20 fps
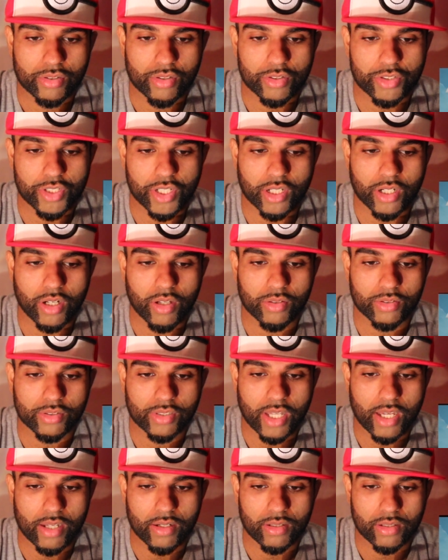So she
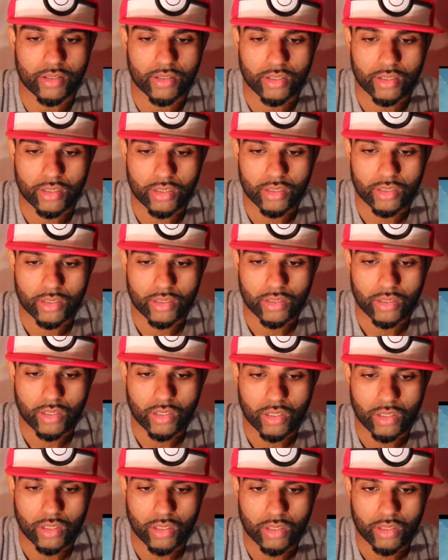closed down.
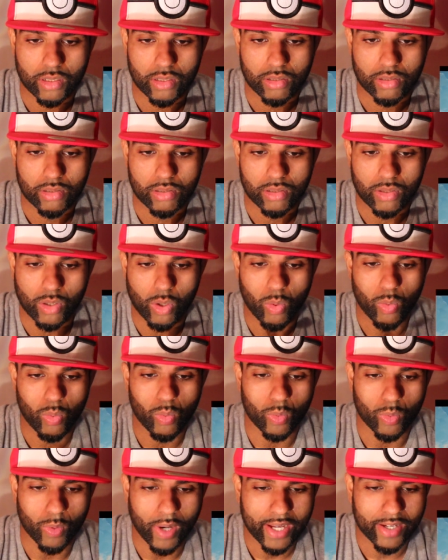
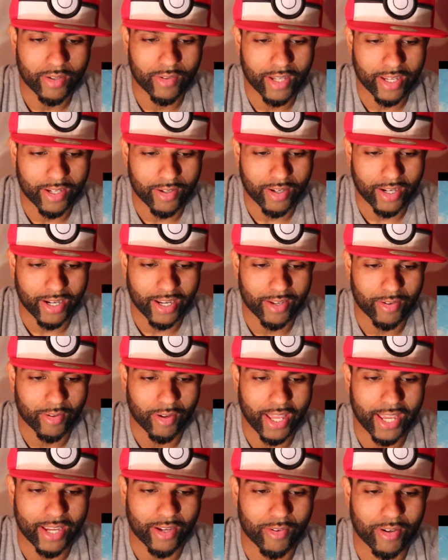Oh, hang
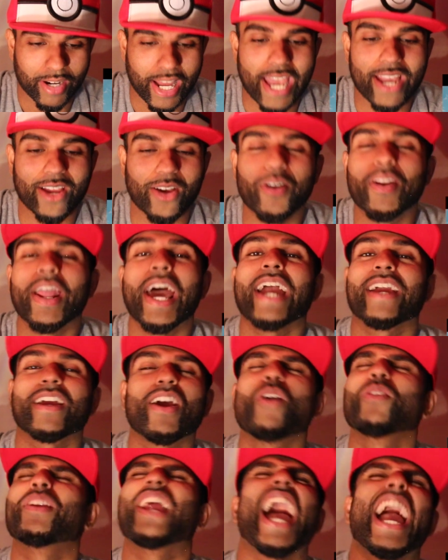
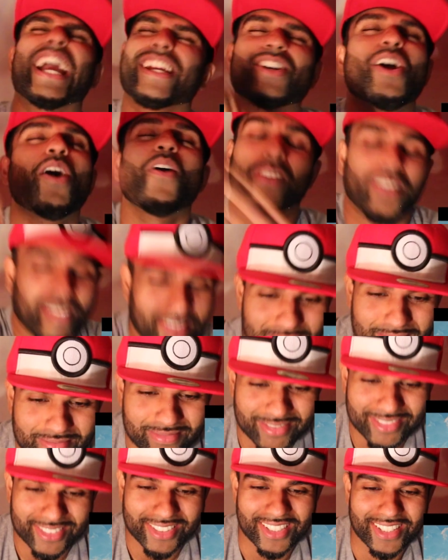on.
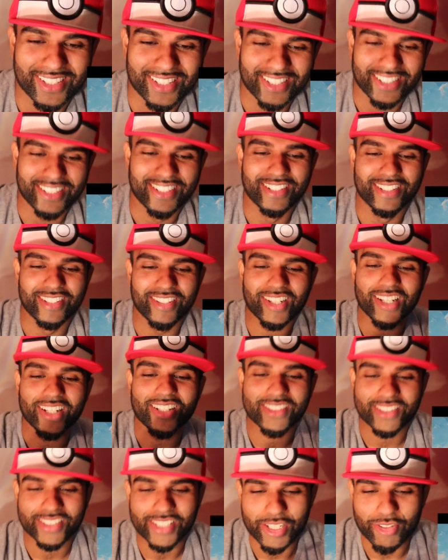Look at
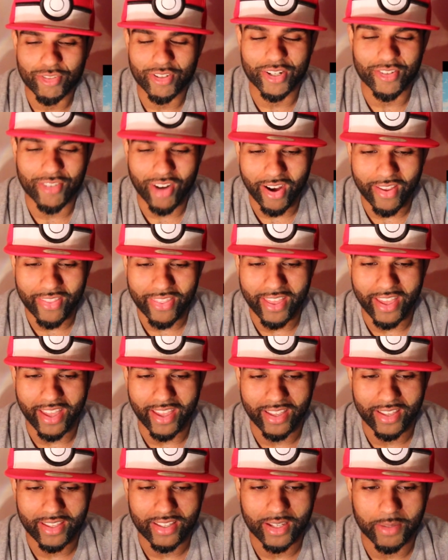the scenery right
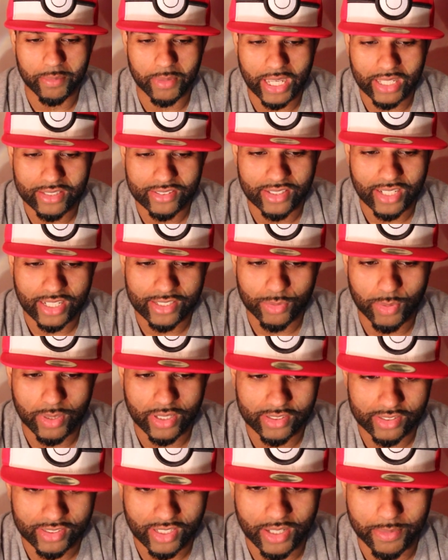there. I'm guessing that's where
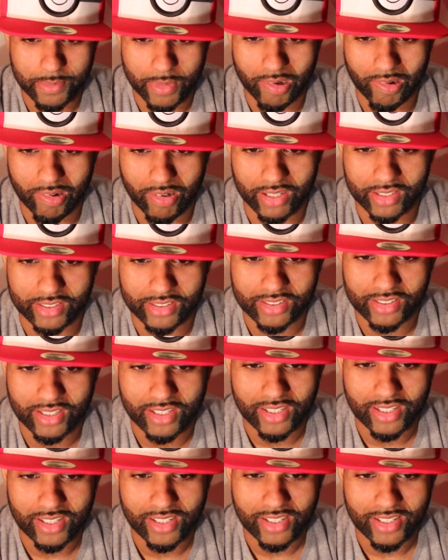the cinema is.
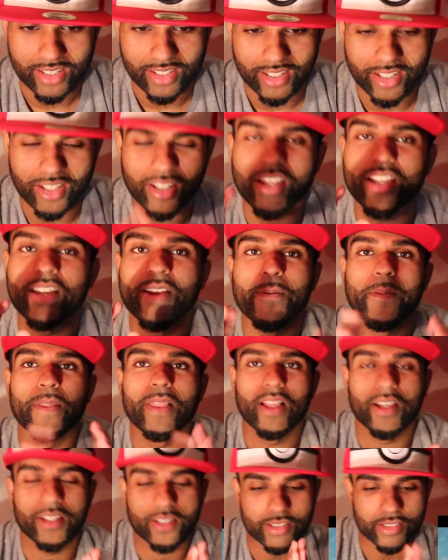Look,
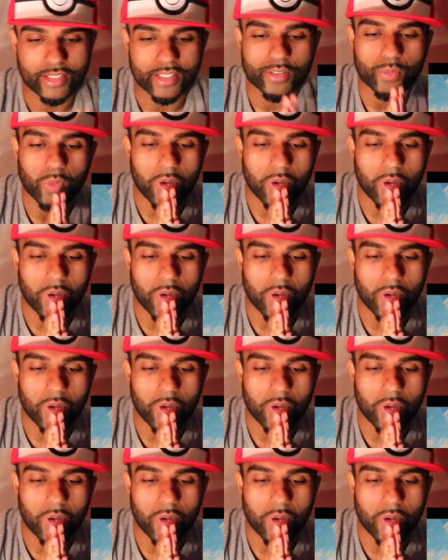this